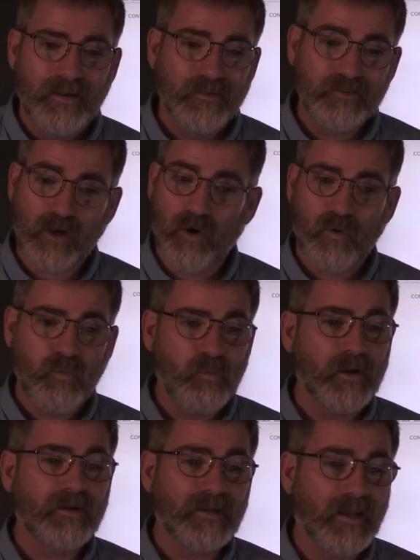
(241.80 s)
So
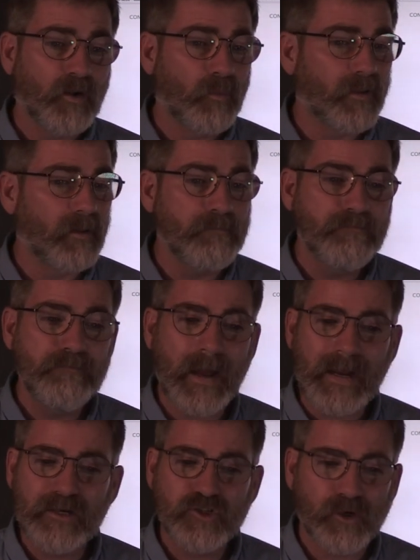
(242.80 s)
we're dealing with a
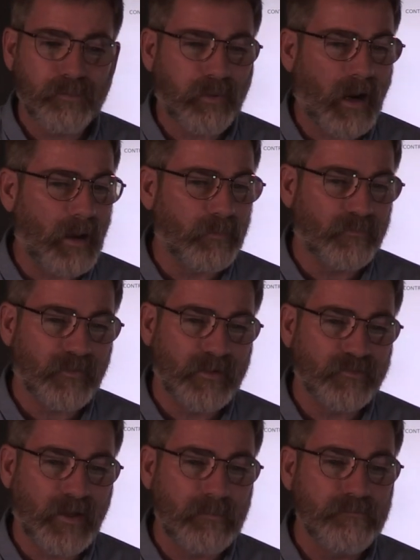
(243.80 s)
major problem,
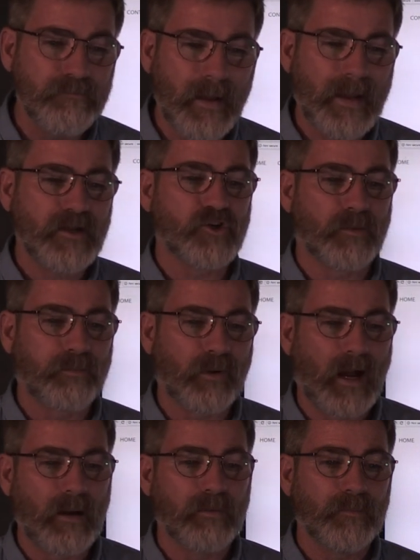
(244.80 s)
friends, a major
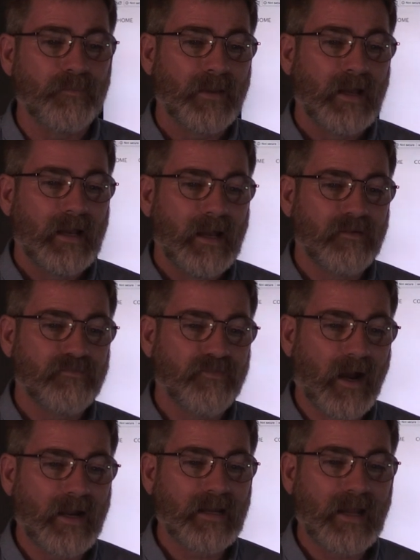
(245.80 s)
problem. And
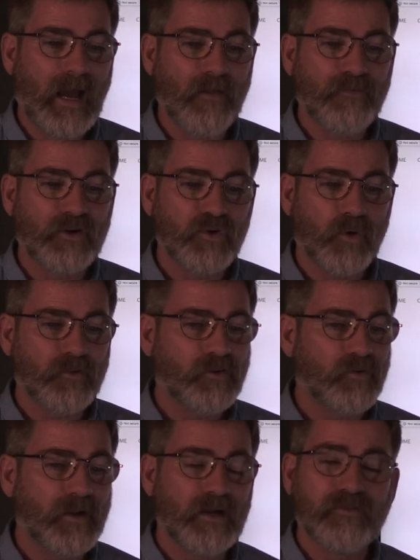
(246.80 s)
finding out that North
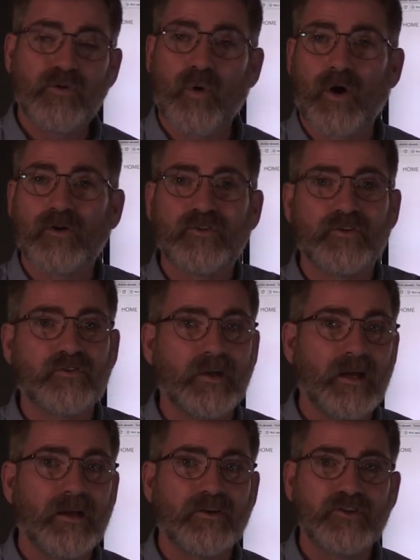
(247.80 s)
Korea, of course, is
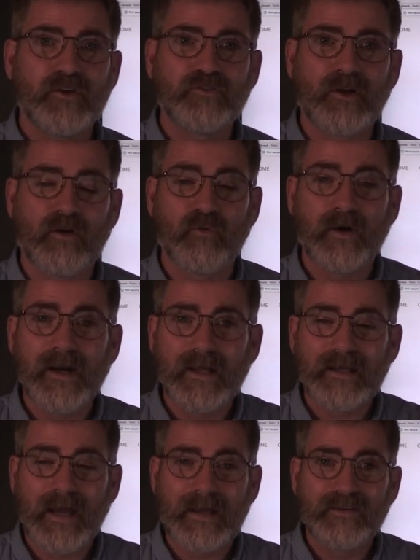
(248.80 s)
just a
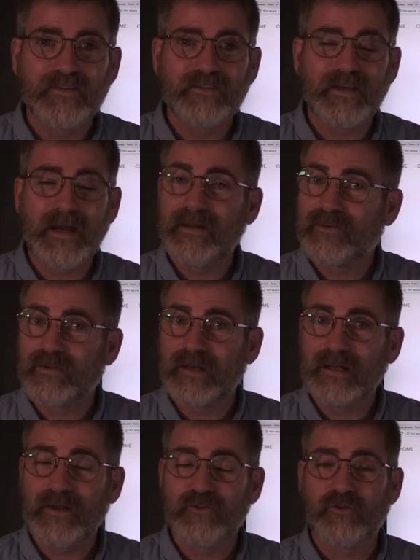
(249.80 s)
renegade state as
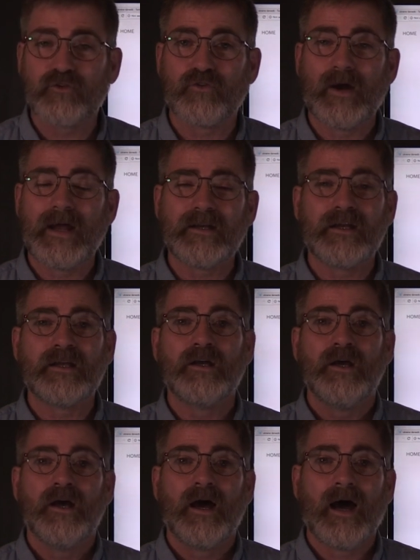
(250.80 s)
it is,
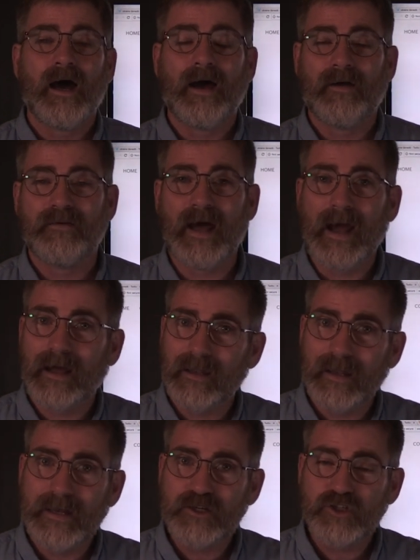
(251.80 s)
threatening uh,
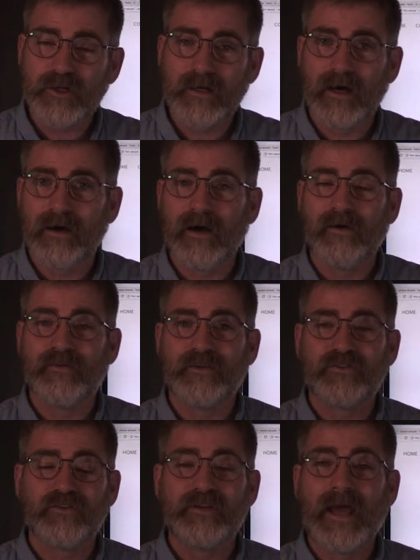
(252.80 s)
annihilation of, uh, of
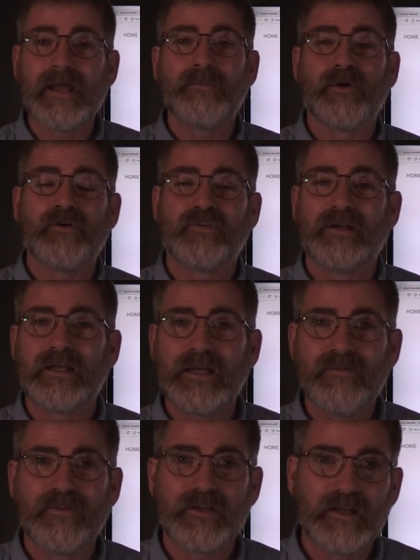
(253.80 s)
its neighbors and
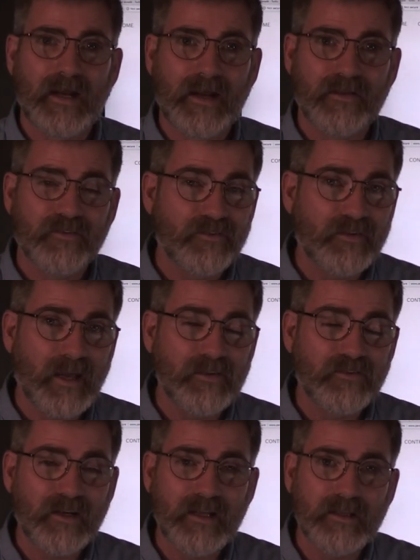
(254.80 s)
even the United
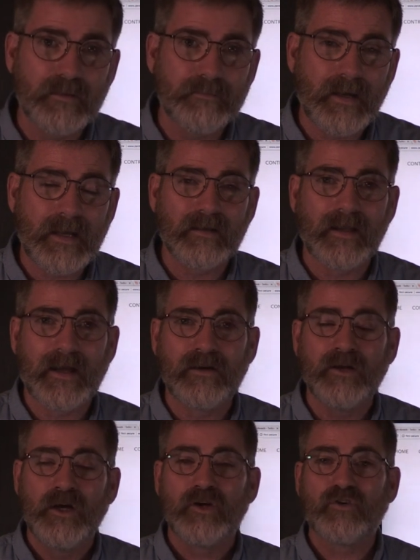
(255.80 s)
States, hitting the
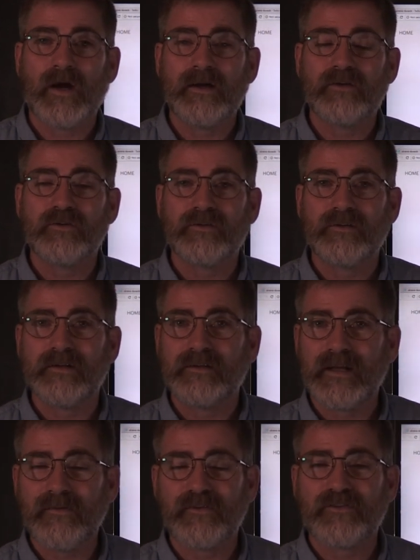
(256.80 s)
mainland, trying to do
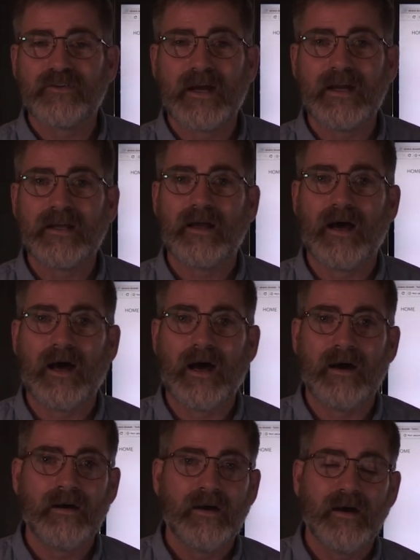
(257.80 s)
devastating
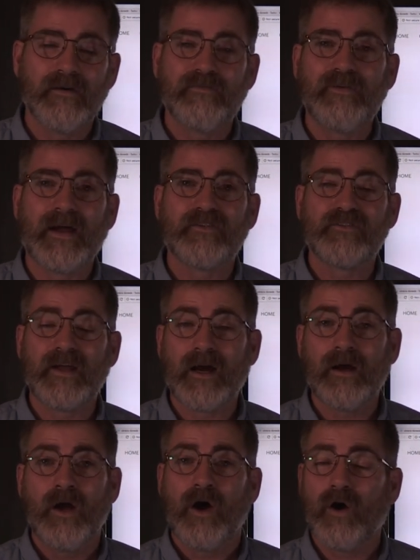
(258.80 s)
uh, effects
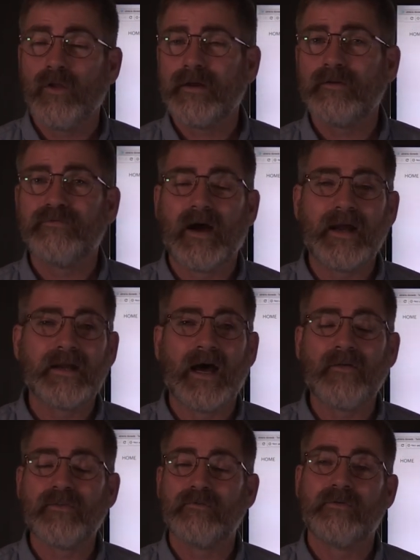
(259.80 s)
there, only to find
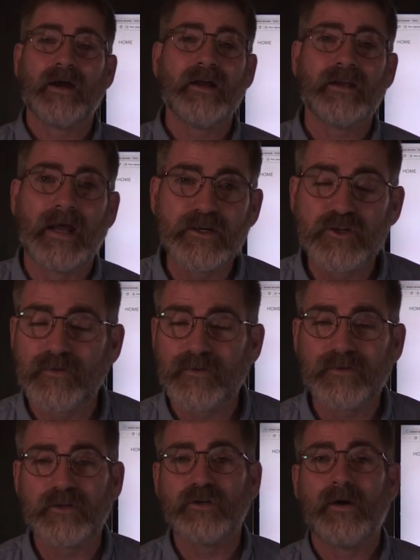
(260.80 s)
out the very nation
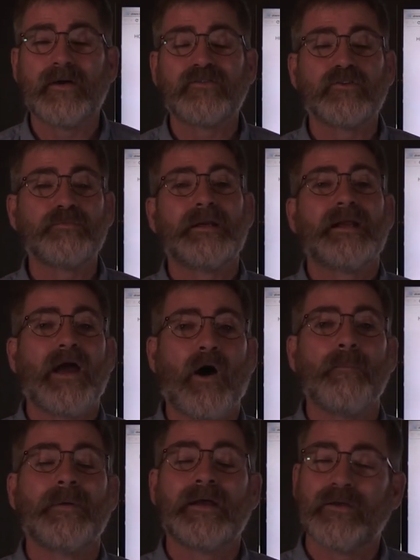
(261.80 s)
that the U.S. has been
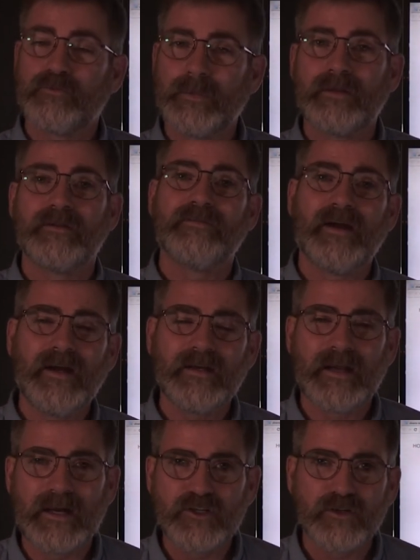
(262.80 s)
helping has been the very
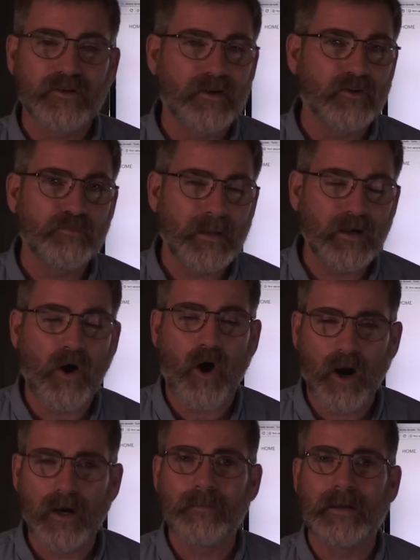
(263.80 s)
nation that has been
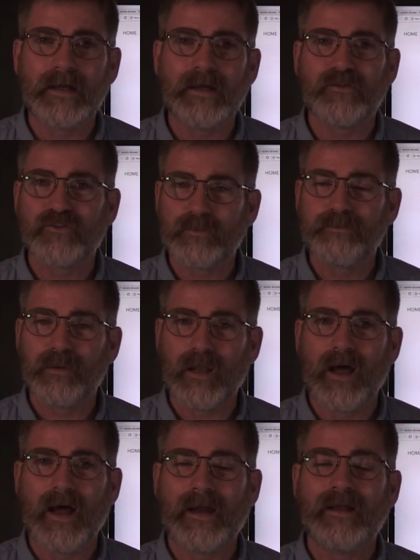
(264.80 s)
arming and
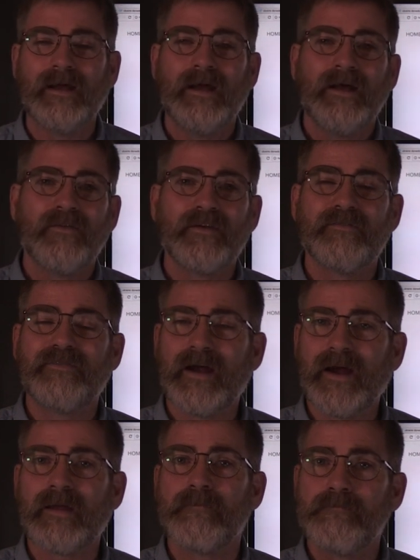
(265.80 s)
supplying the
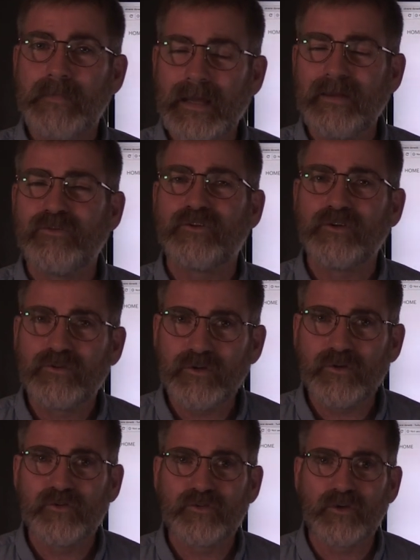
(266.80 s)
very means to
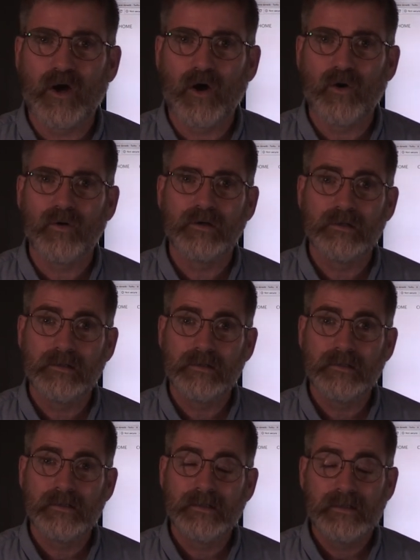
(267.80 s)
do so.
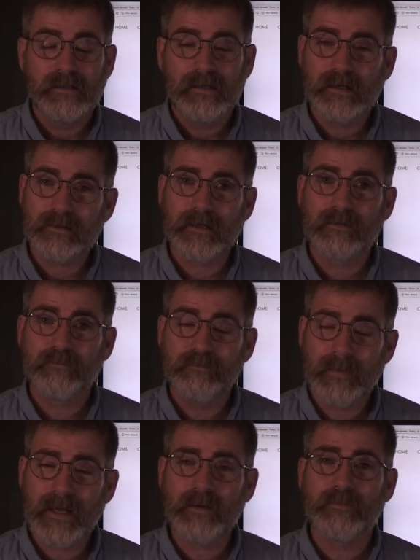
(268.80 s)
I think
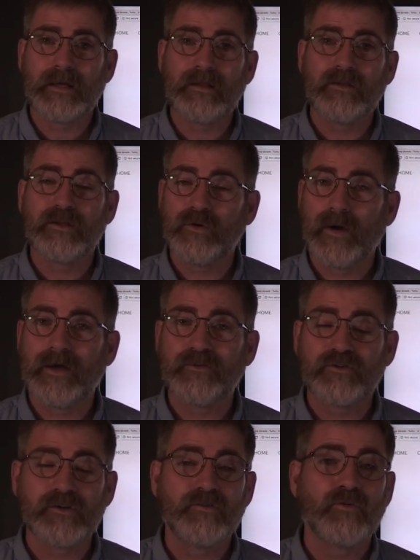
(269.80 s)
maybe the
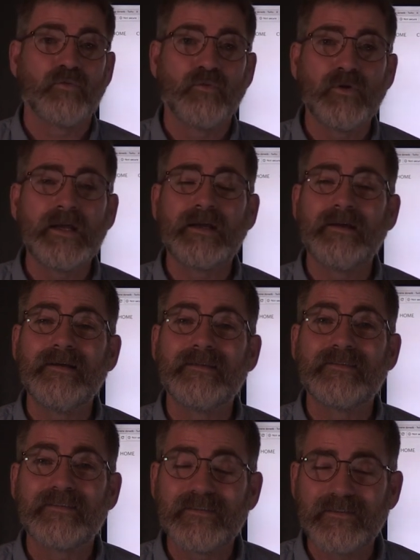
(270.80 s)
U.S. should
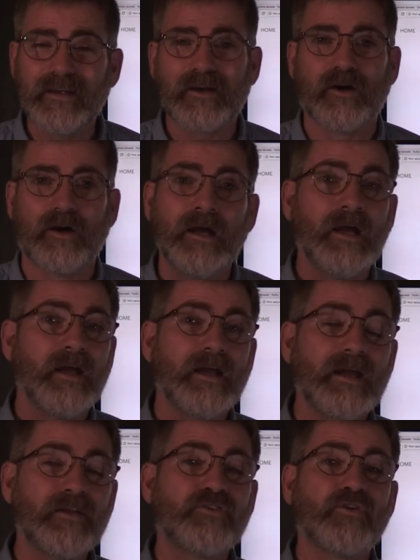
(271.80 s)
reconsider
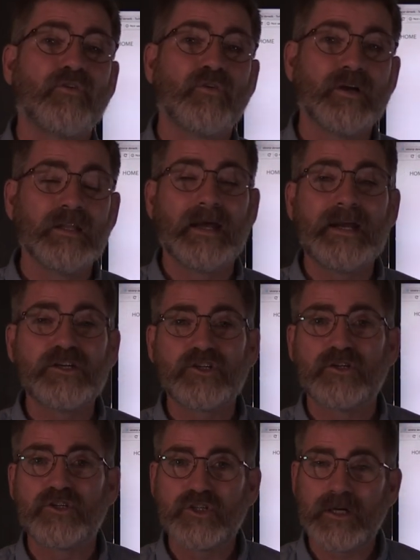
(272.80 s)
its
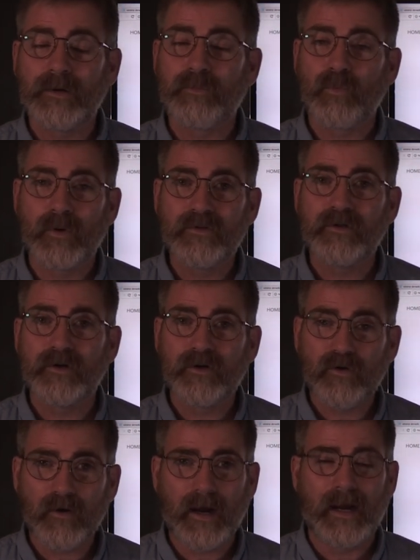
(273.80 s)
relationship with
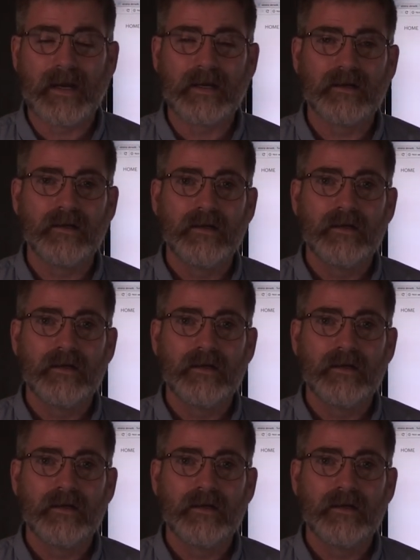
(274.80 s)
Ukraine.